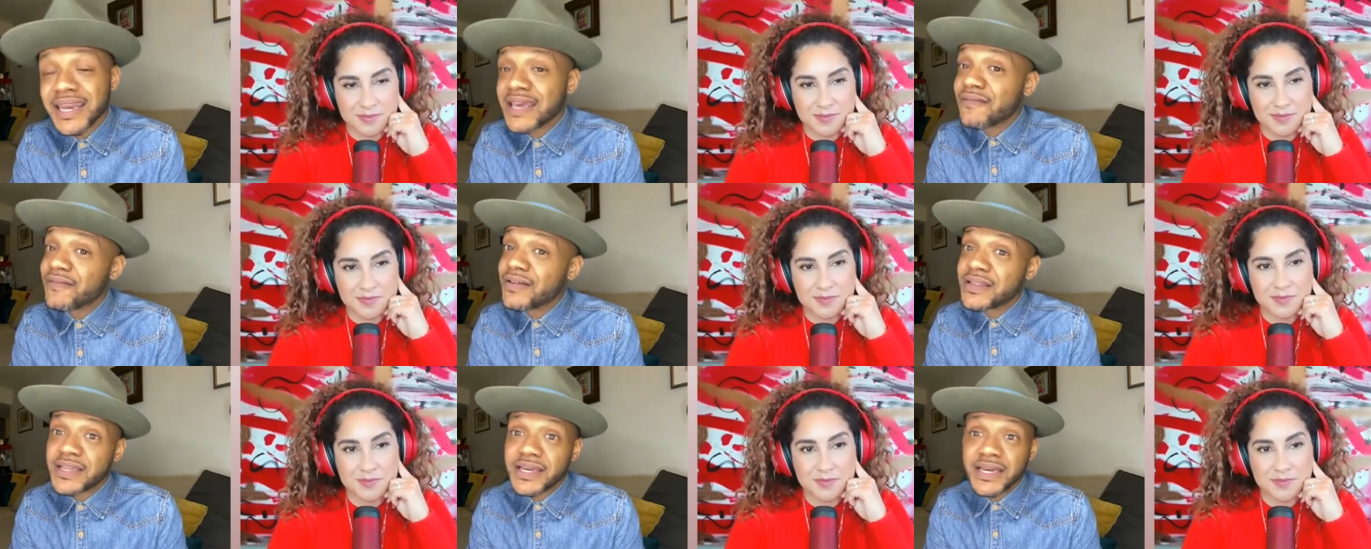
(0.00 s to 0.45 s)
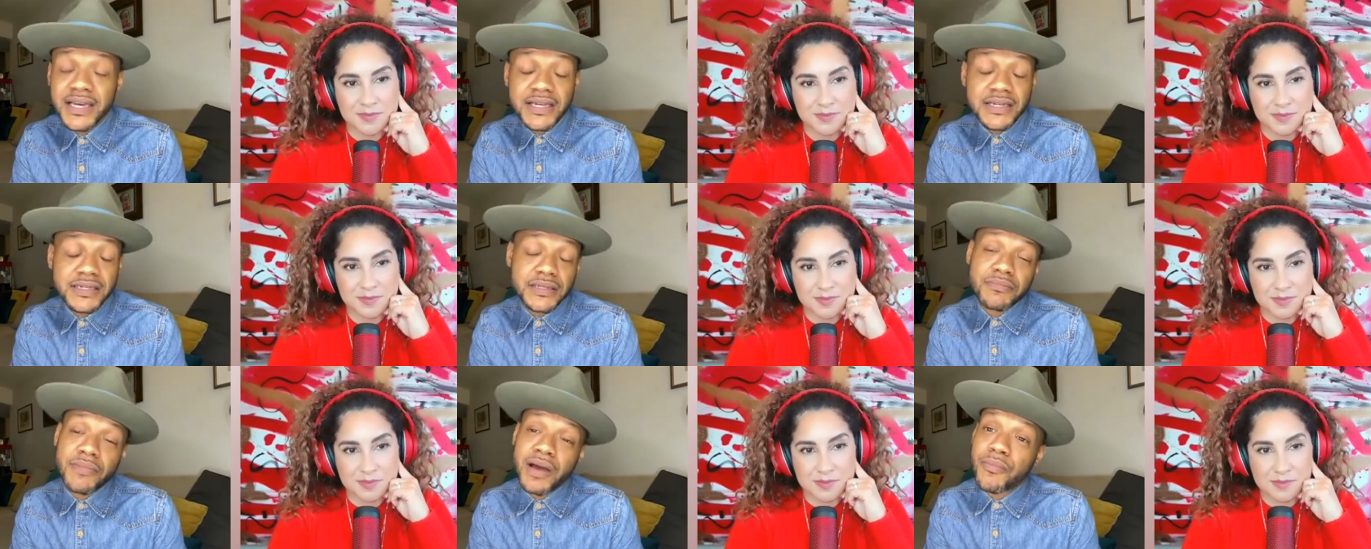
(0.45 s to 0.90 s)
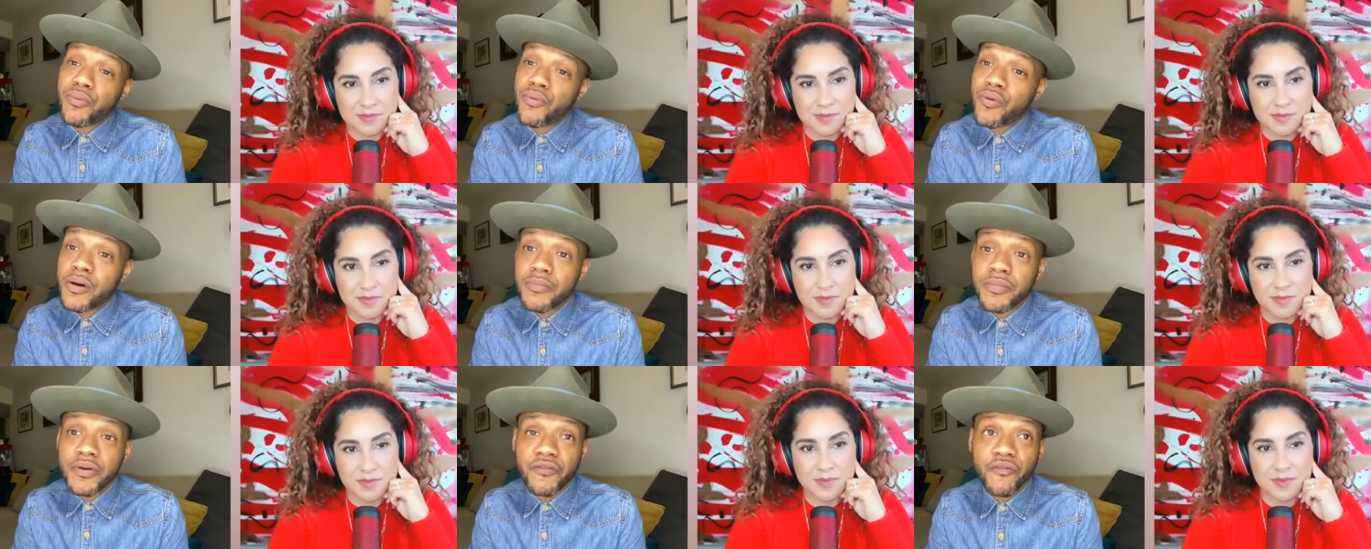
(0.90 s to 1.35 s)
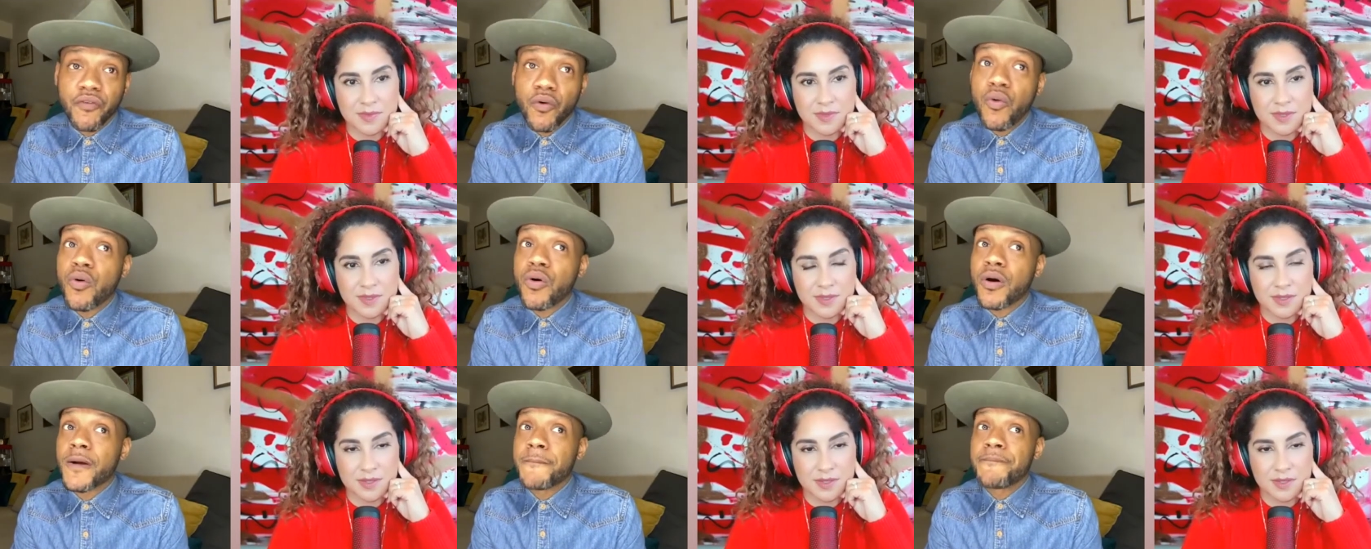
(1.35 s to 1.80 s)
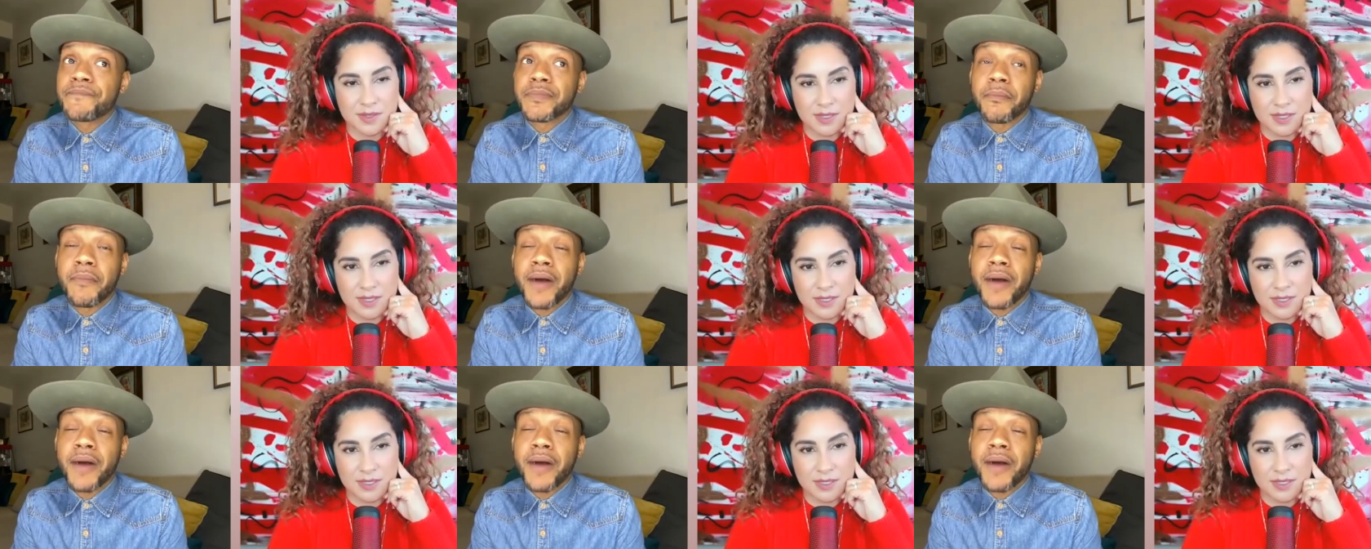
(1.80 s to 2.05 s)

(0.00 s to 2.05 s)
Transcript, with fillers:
Speaker 1: And even then, to my point before,